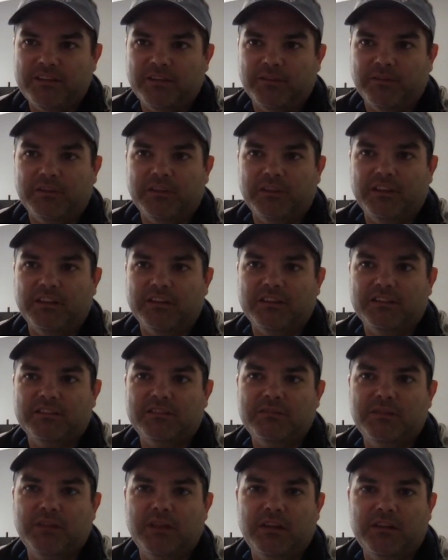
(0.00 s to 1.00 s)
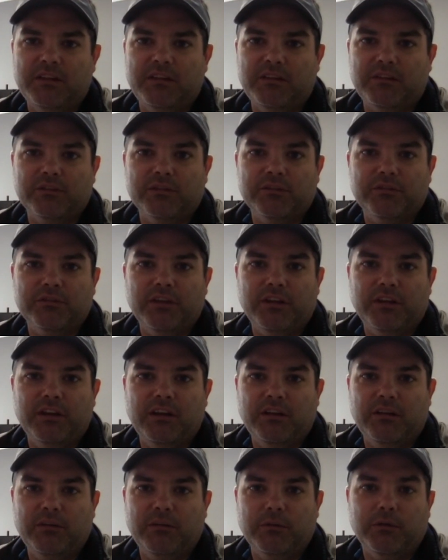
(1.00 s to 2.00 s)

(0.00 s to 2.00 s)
Everything's done through